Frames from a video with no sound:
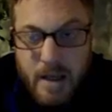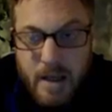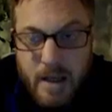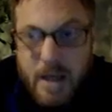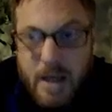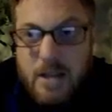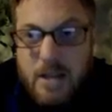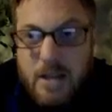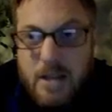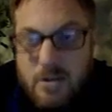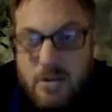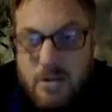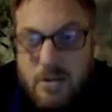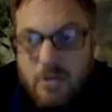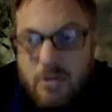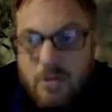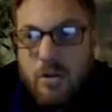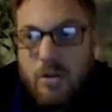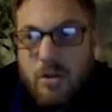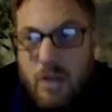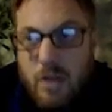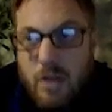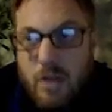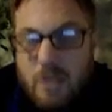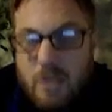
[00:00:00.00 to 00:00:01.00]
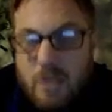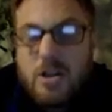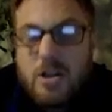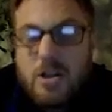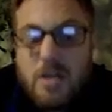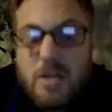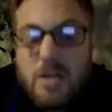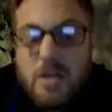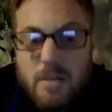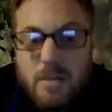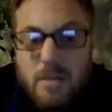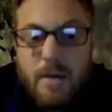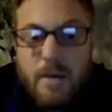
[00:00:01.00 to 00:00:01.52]
it's not
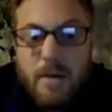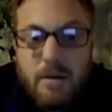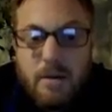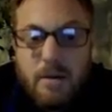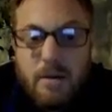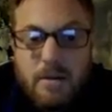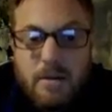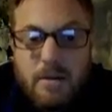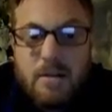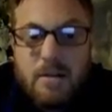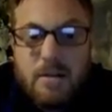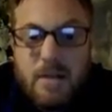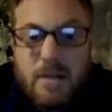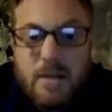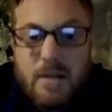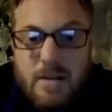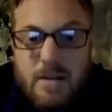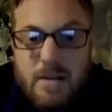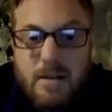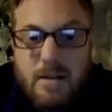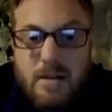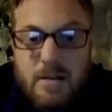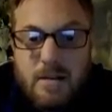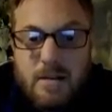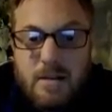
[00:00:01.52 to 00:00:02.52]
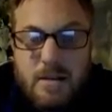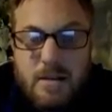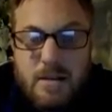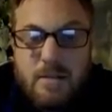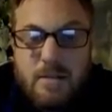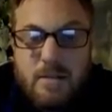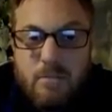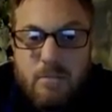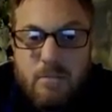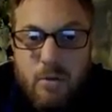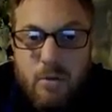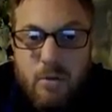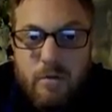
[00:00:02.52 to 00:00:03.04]
just about distance, it's
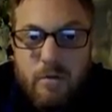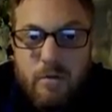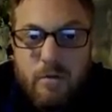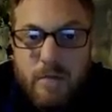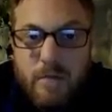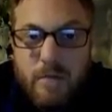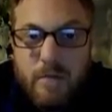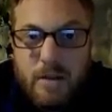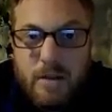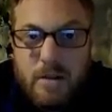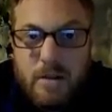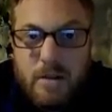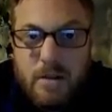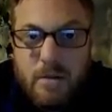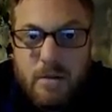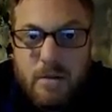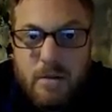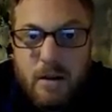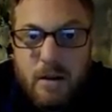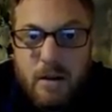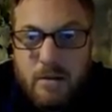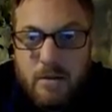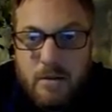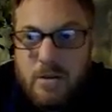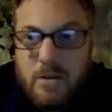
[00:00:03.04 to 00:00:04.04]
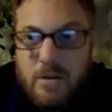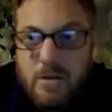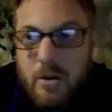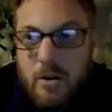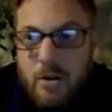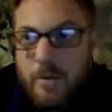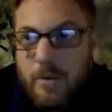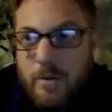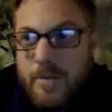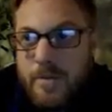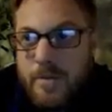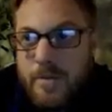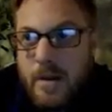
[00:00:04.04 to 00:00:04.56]
movement as well.
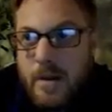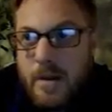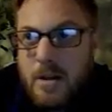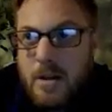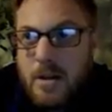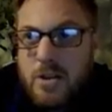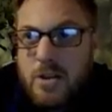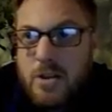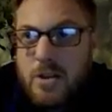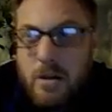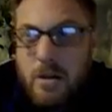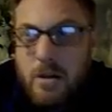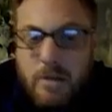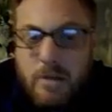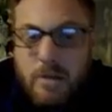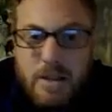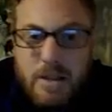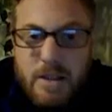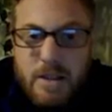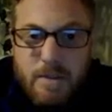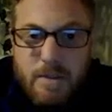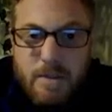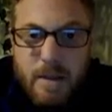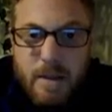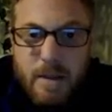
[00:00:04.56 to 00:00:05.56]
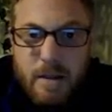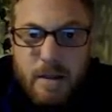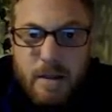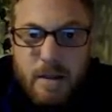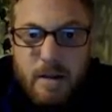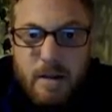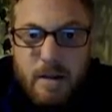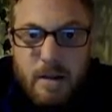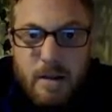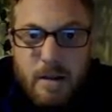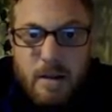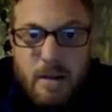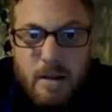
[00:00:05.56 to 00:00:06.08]
So generally speed
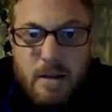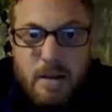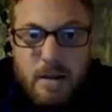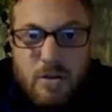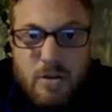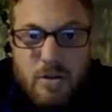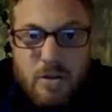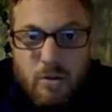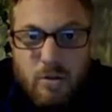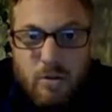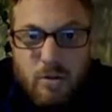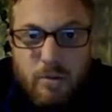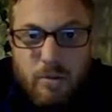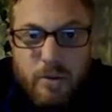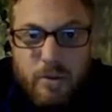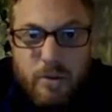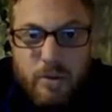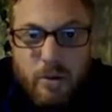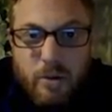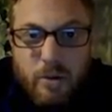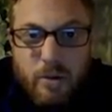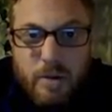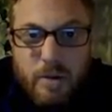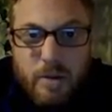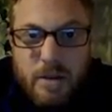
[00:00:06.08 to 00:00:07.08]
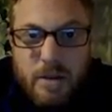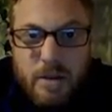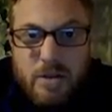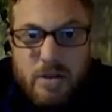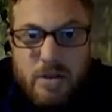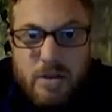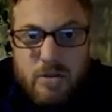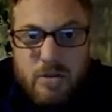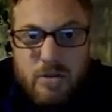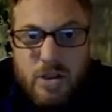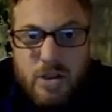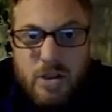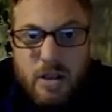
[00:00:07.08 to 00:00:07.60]
is sort of predominantly
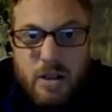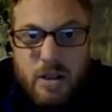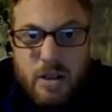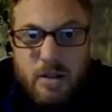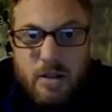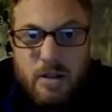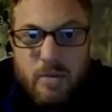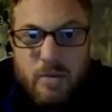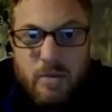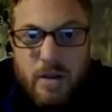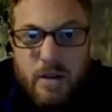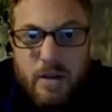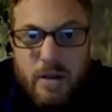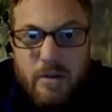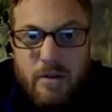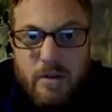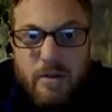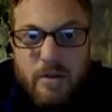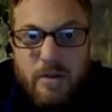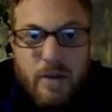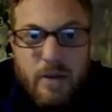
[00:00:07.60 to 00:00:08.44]
associated with